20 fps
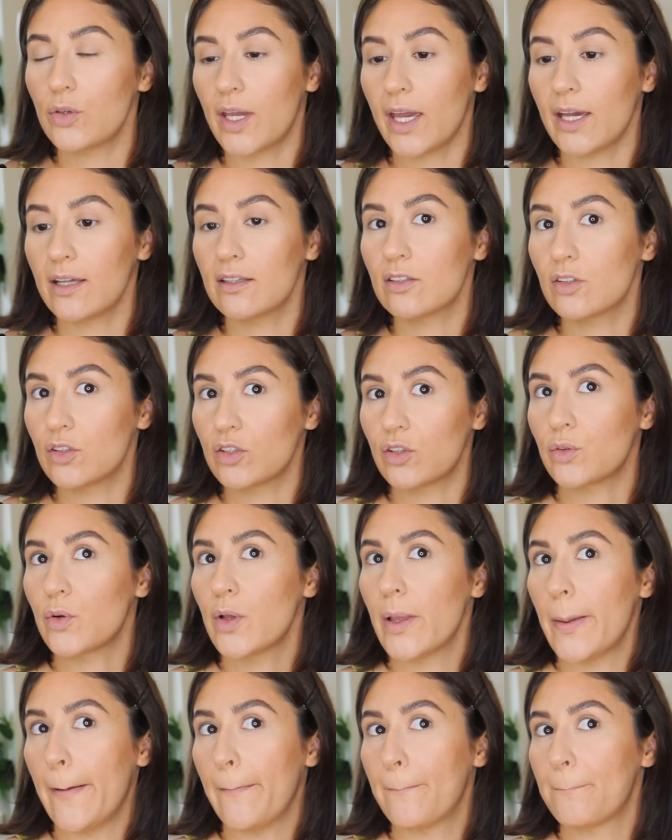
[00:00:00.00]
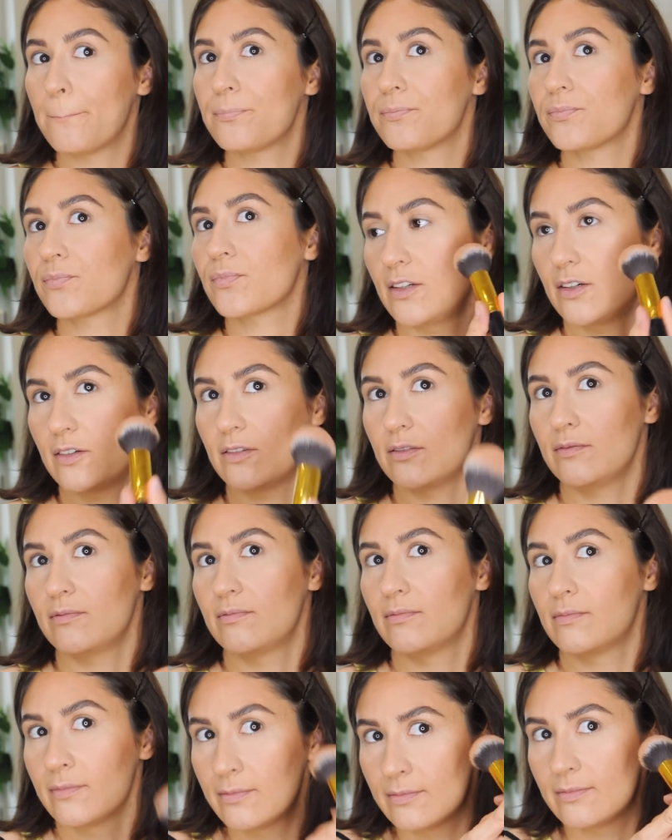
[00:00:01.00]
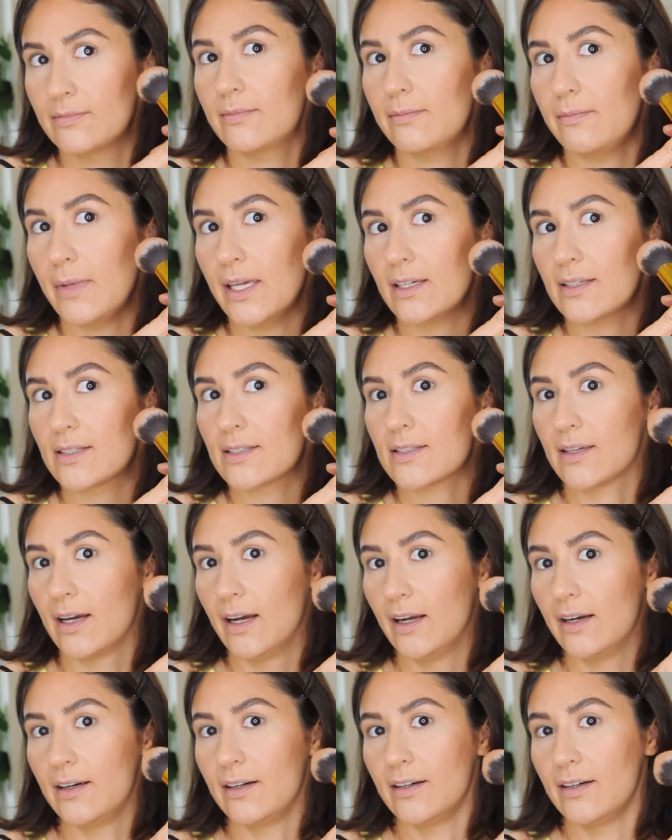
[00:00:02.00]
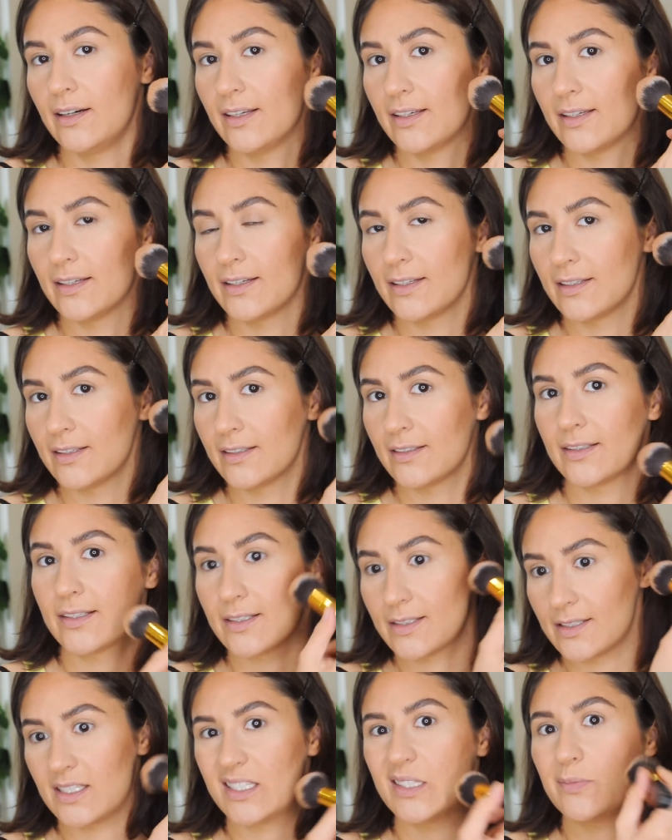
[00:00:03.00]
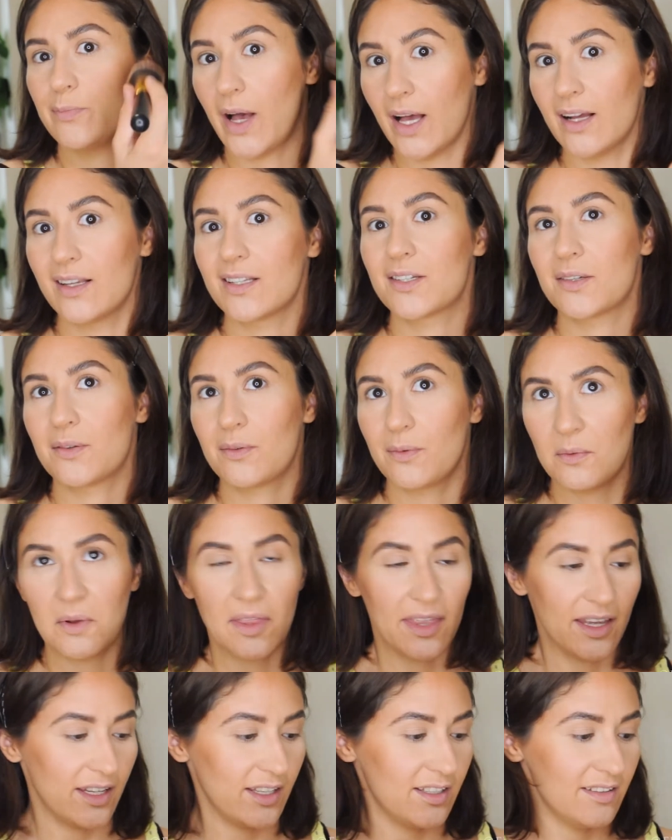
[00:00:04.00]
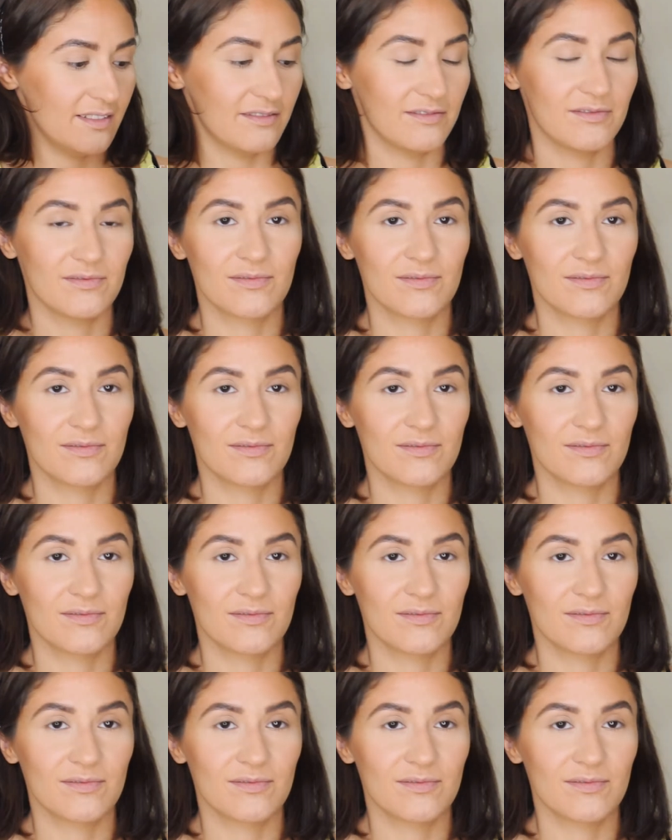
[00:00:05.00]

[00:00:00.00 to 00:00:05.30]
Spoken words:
You can't, you know, makes a spot with it.